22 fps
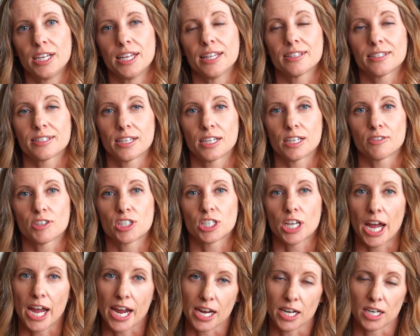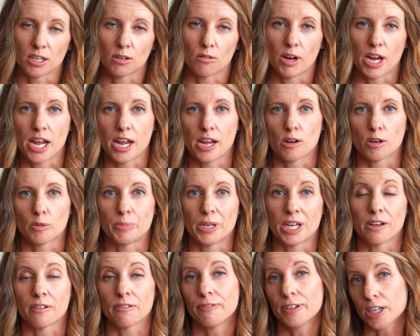Instead of shying away or
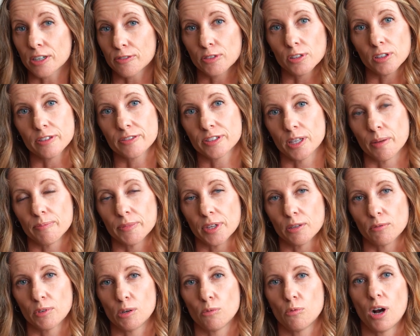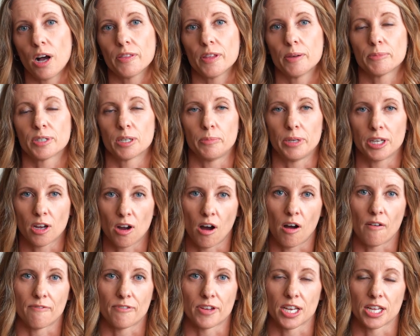being fearful of something, we want them to be
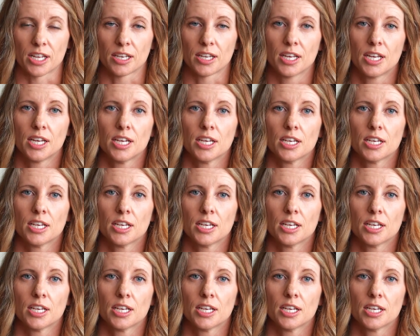confident.